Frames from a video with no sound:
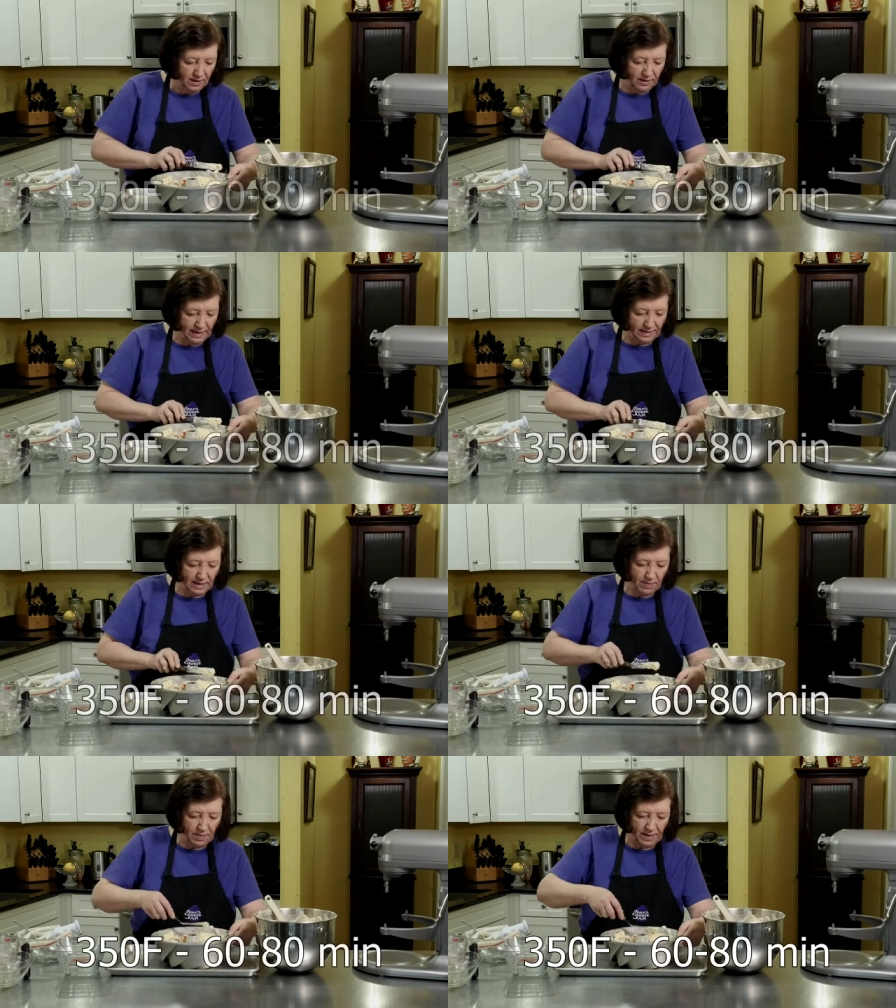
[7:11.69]
The
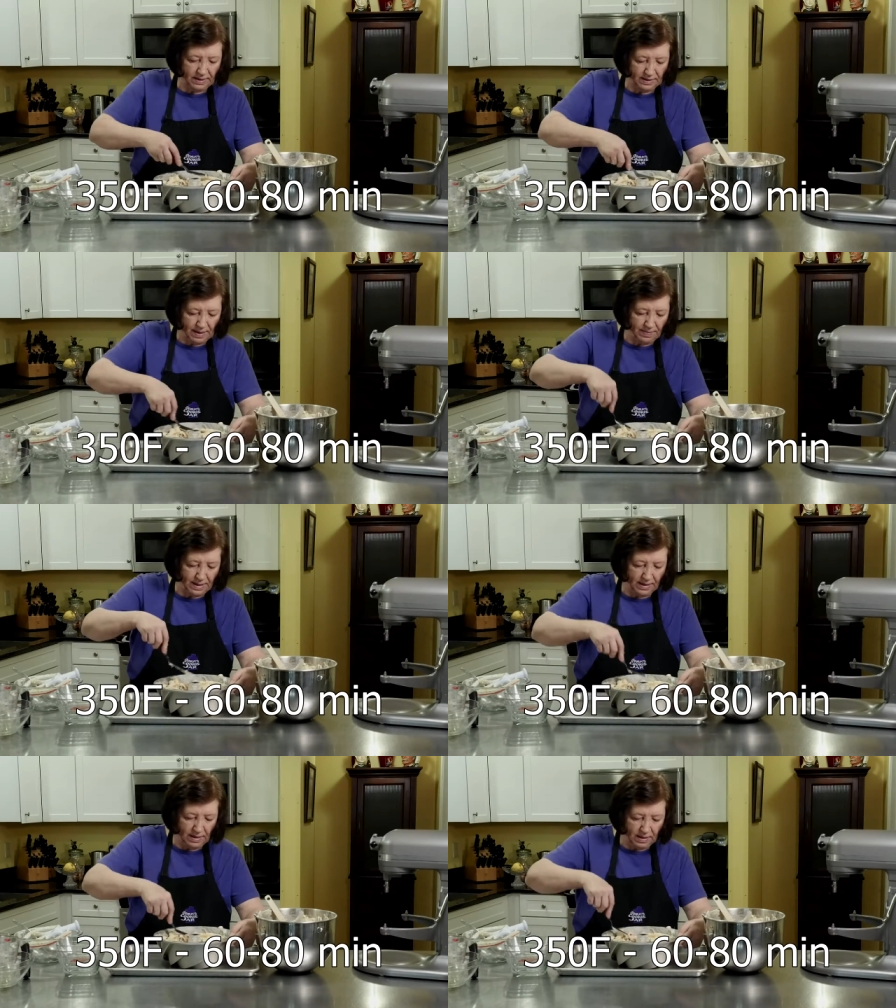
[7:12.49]
last time I made this, I
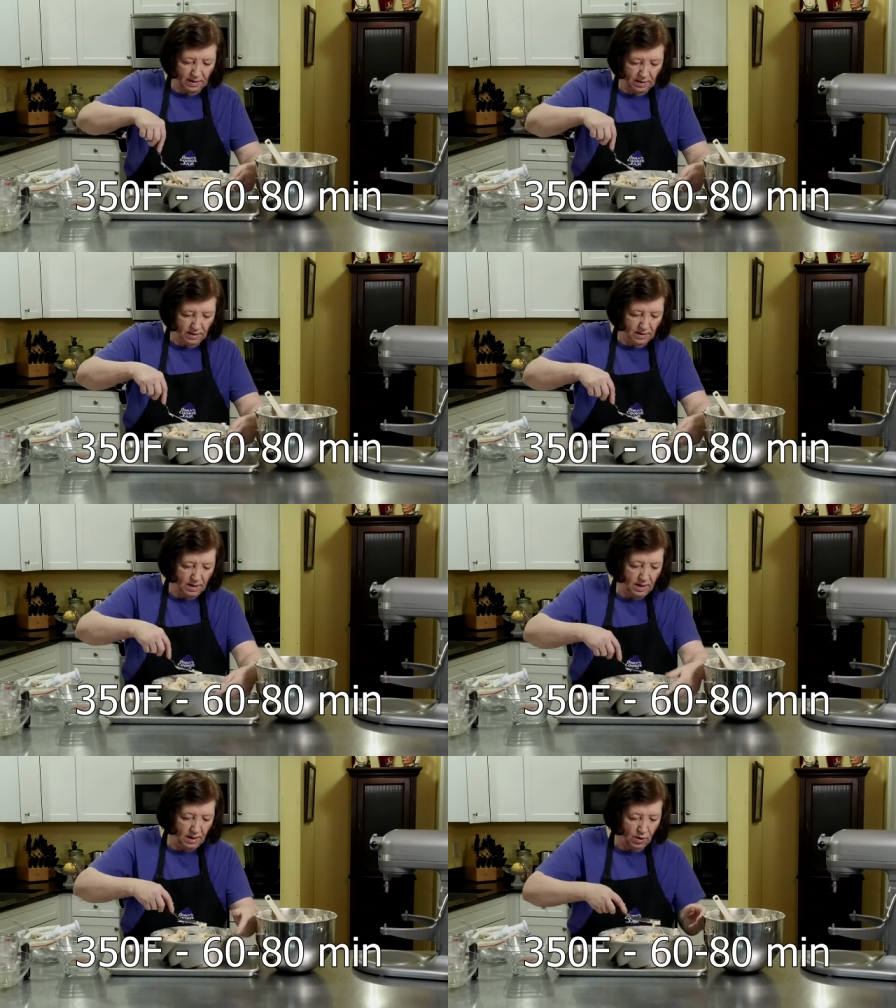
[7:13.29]
made it in
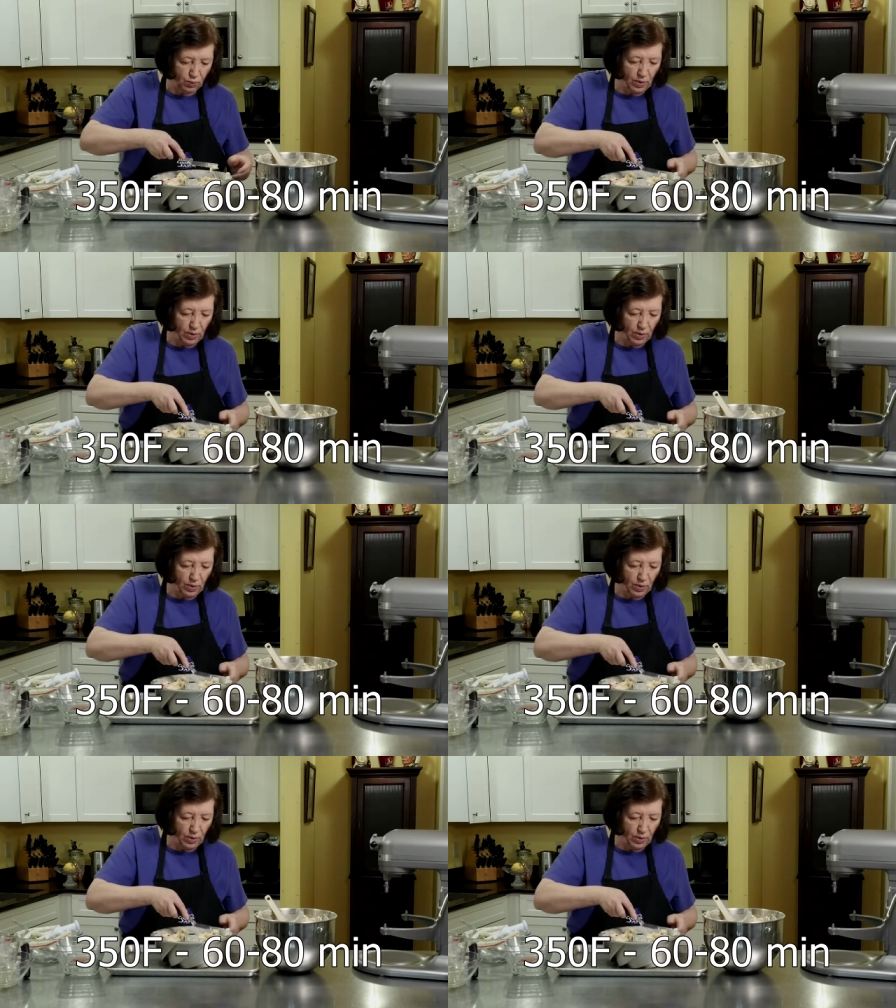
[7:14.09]
a